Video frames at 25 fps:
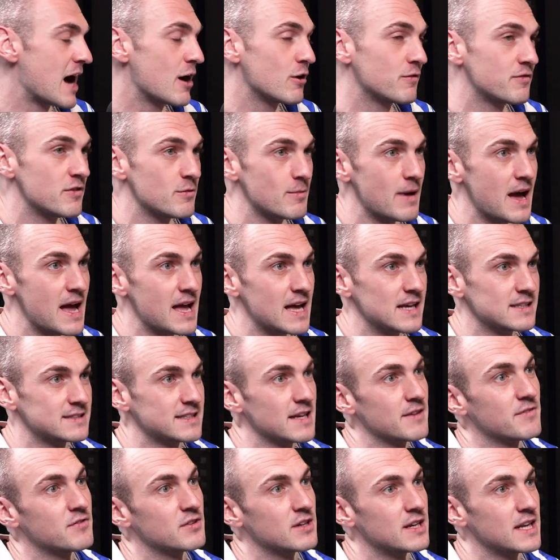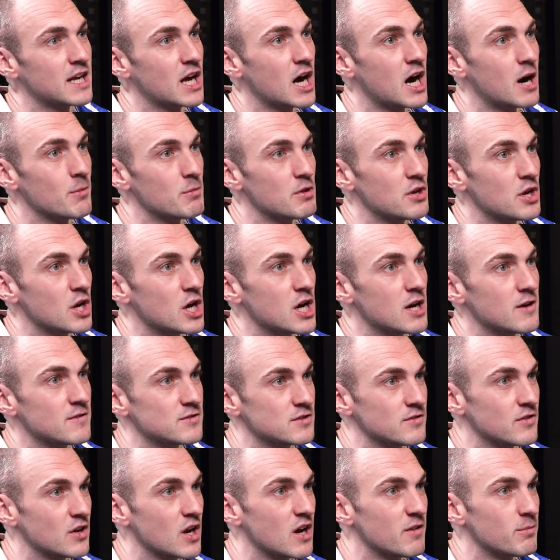Alfie May has definitely calmed the
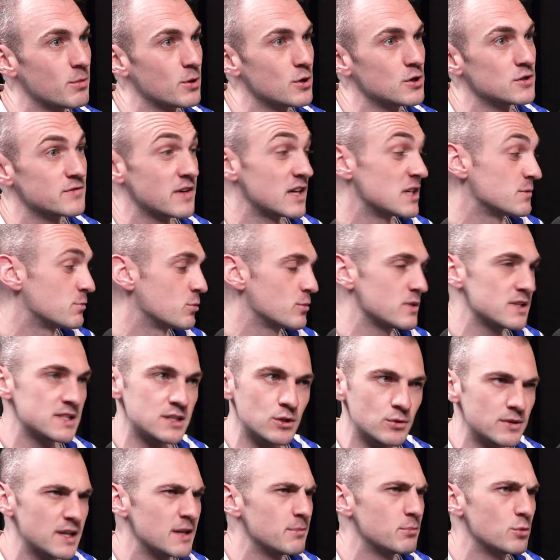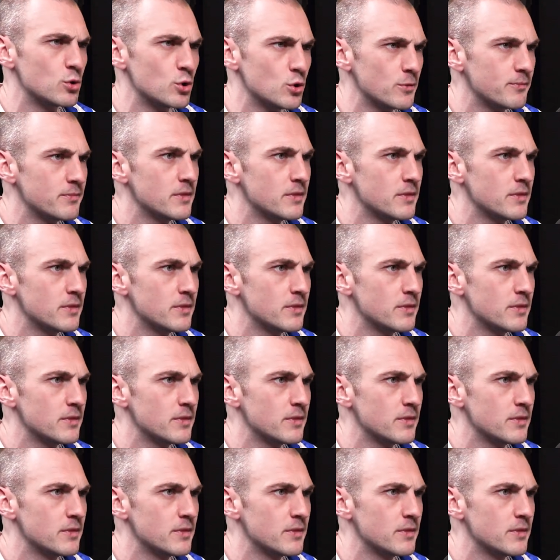nerves of a lot of Blues fans, but we still need more.